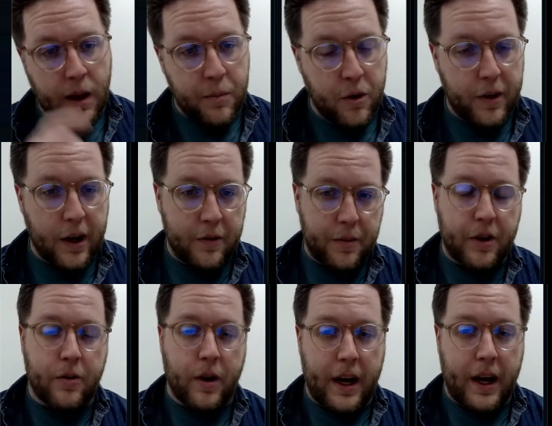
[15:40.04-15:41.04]
And moving on from
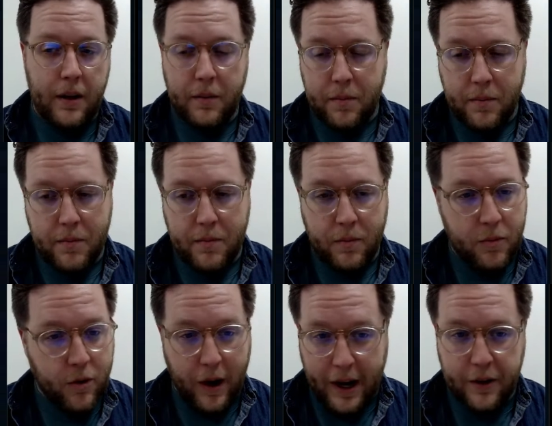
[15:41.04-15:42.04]
the grain,
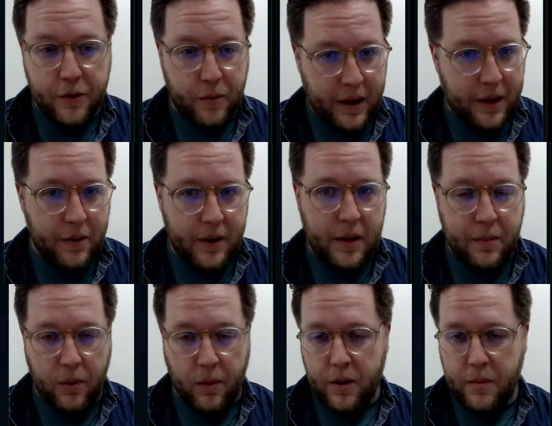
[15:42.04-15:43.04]
grain is really, really
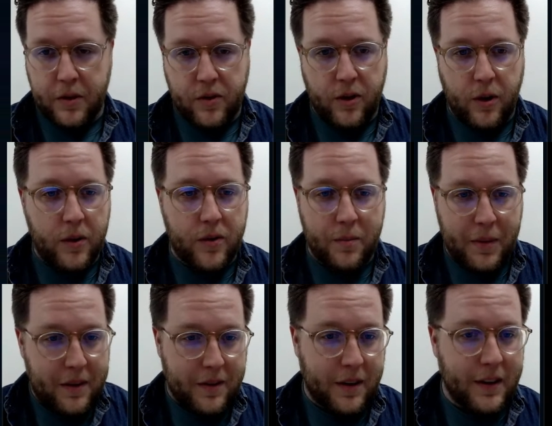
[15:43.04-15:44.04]
important, but so is
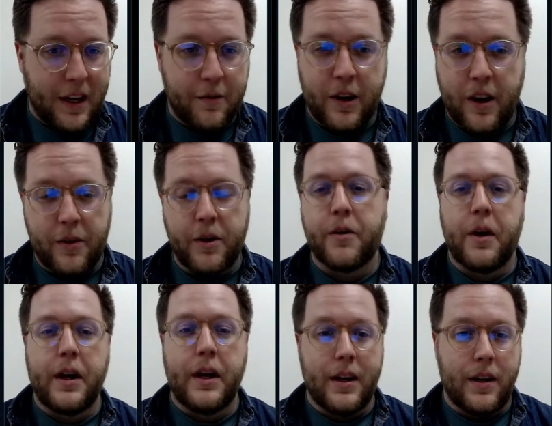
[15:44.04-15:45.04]
basically every other
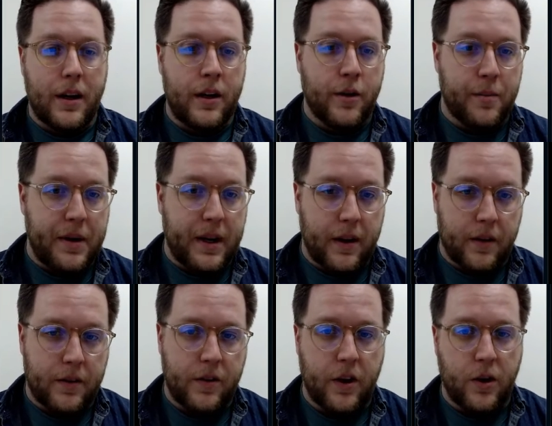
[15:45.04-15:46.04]
ingredient in your
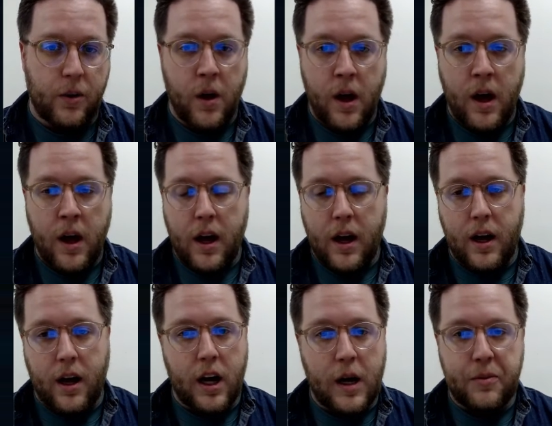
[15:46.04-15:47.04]
beer. So
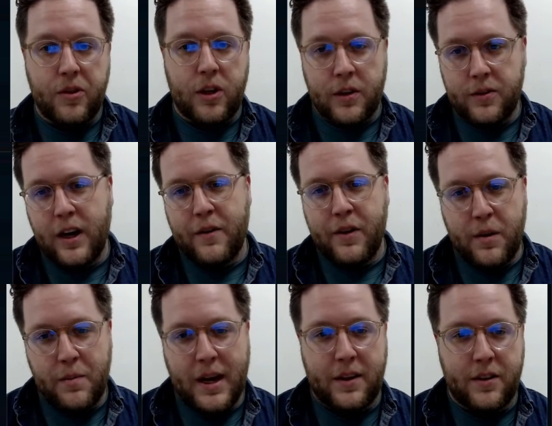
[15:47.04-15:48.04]
hops also have an
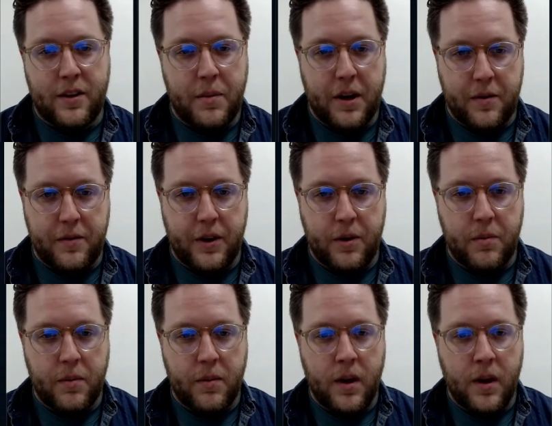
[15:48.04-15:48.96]
impact on beer foam.